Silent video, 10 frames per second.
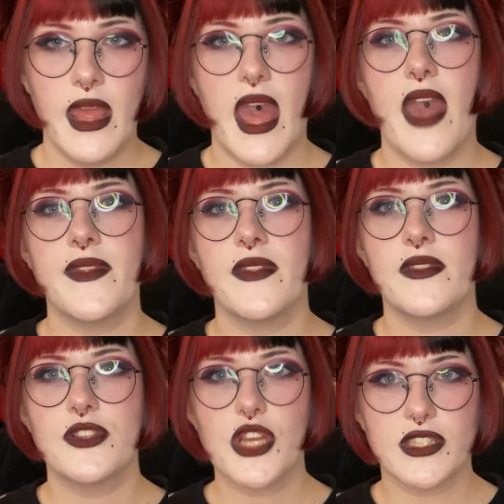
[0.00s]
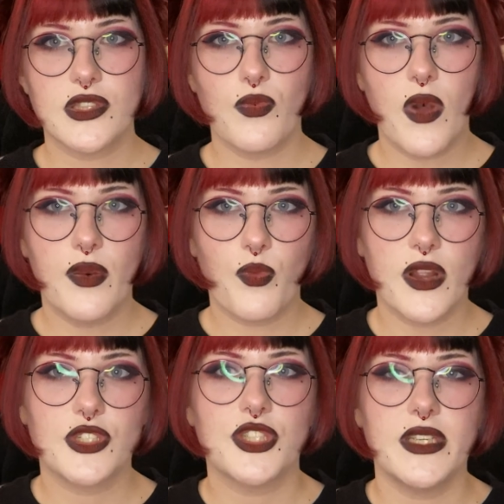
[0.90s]
and then just the one
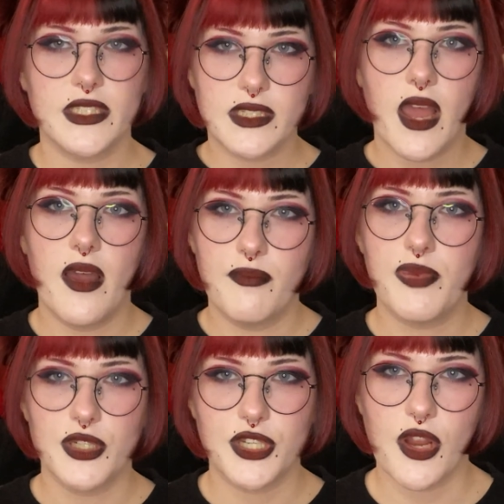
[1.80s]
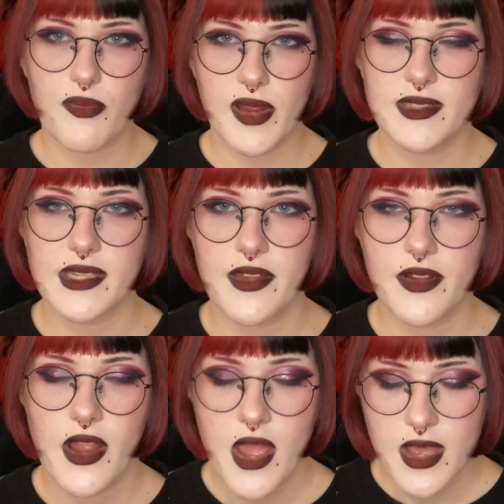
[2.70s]
where she's pushing her breasts
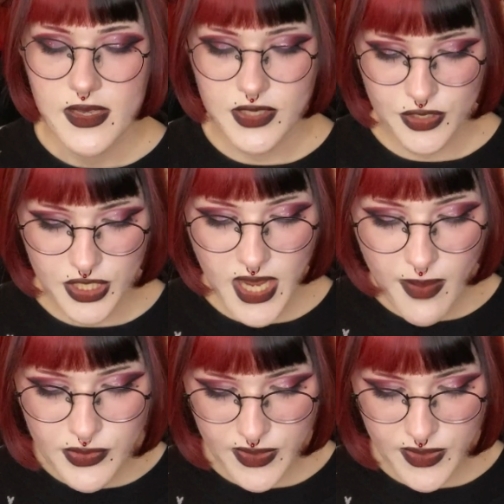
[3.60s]
together. So she comes with